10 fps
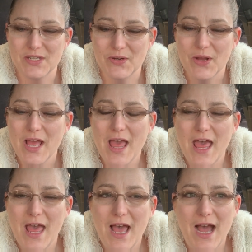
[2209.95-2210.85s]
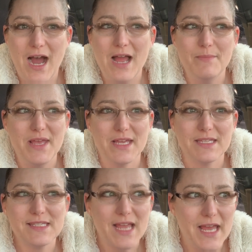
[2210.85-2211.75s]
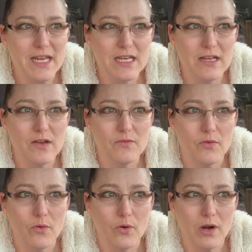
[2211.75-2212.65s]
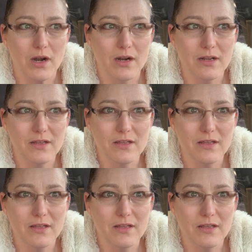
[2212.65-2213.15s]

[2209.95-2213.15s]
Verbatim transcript: So I'm excited for